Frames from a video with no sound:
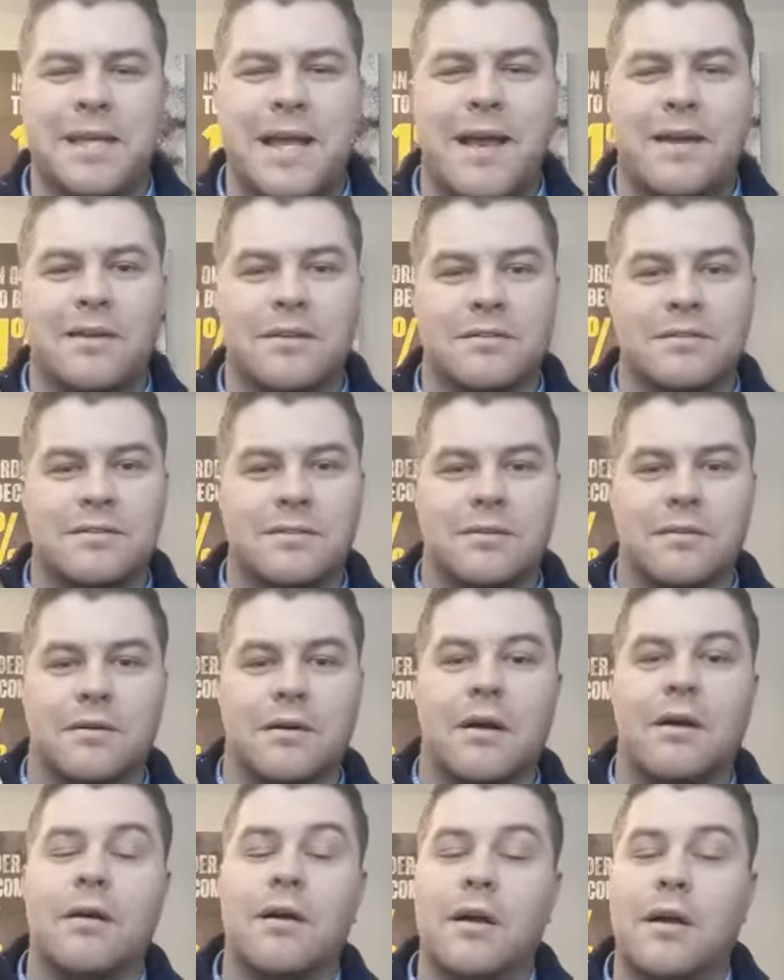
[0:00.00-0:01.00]
Yeah, you'll still
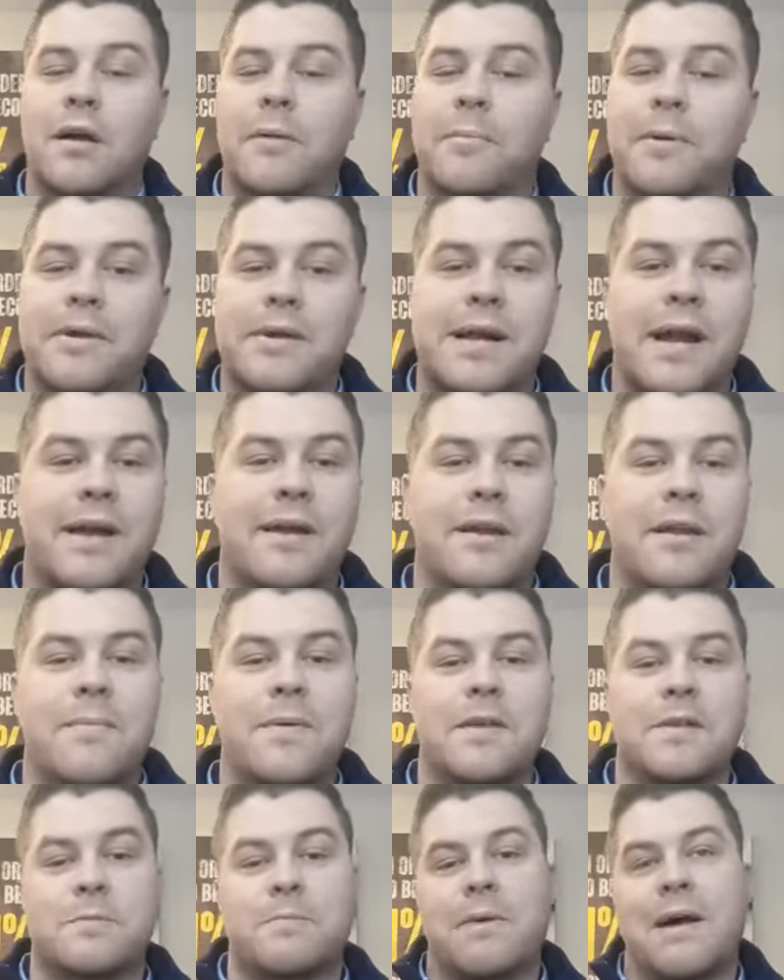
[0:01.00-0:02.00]
grow, but you're not going to
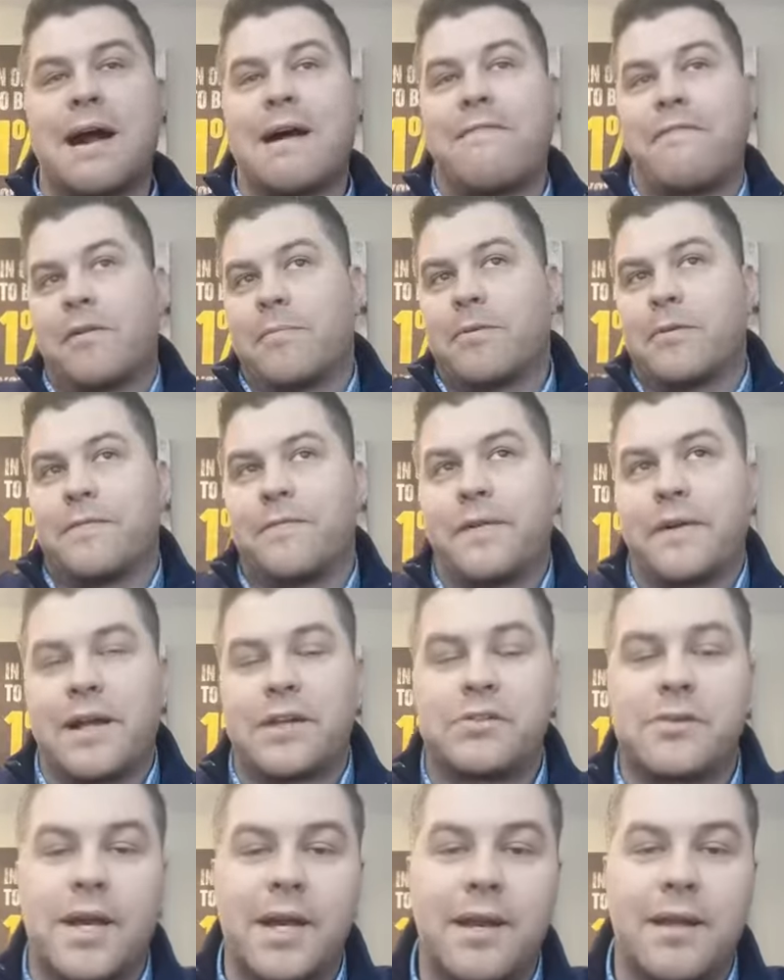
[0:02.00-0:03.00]
be as profitable if you're
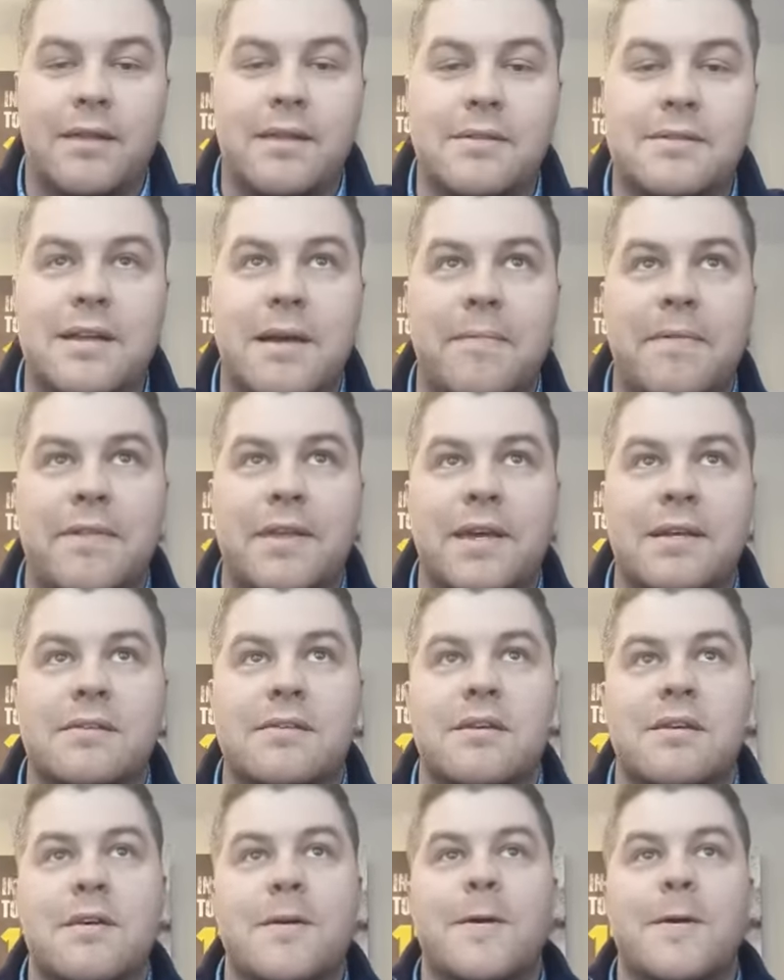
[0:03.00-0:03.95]
not training on these type of things.